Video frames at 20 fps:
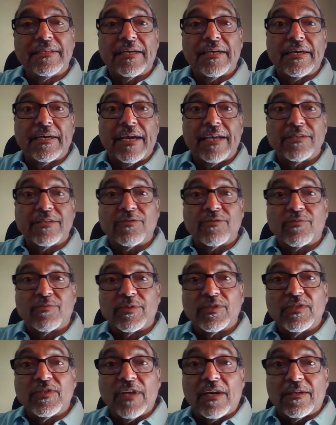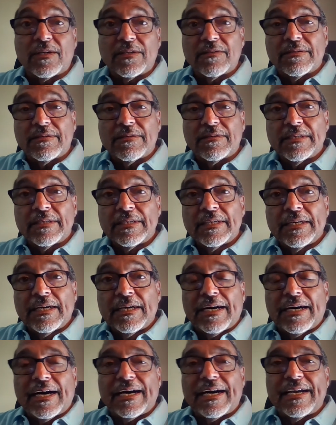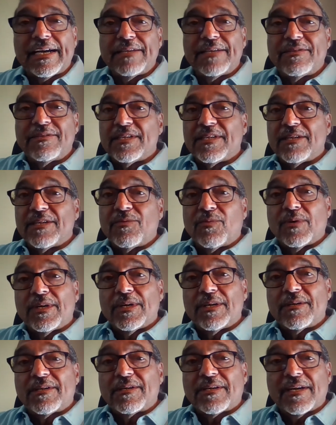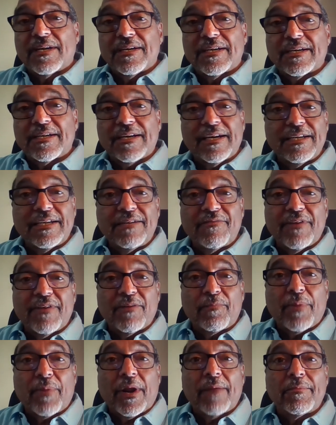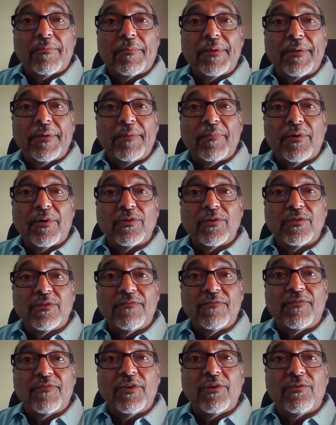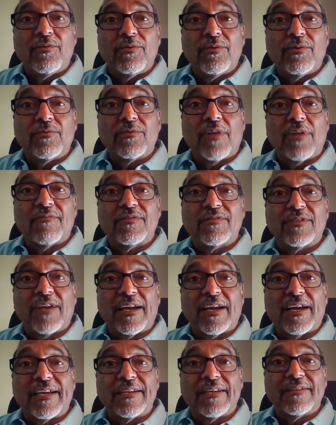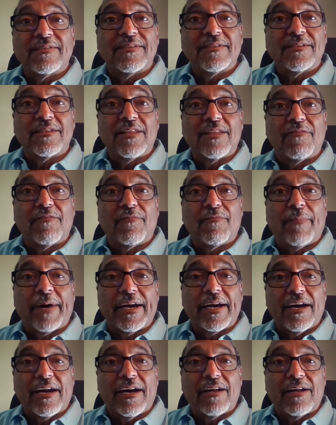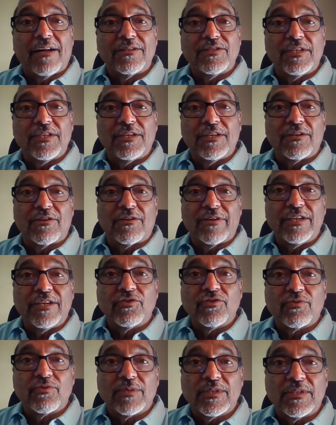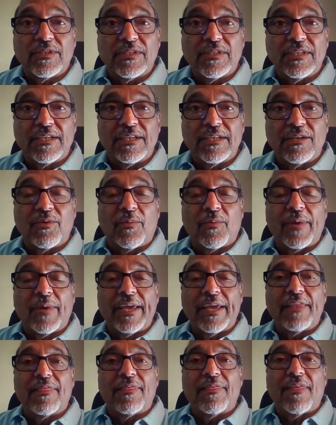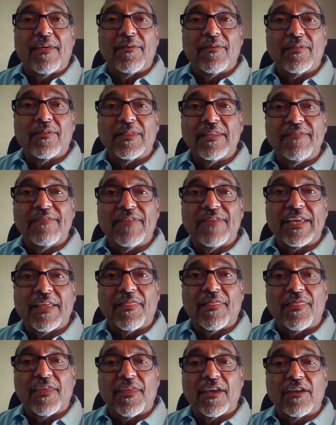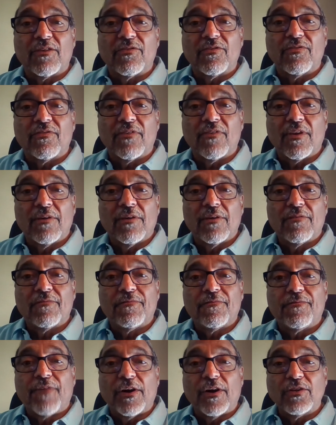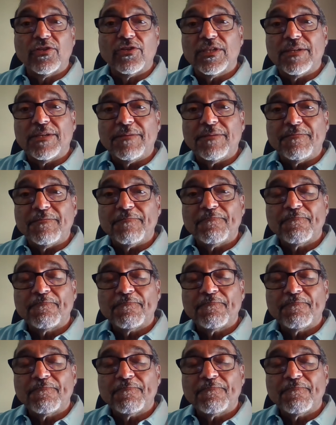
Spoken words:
as a result, I did what kind of probably most of you who love science and love biology and are interested in the way living things function.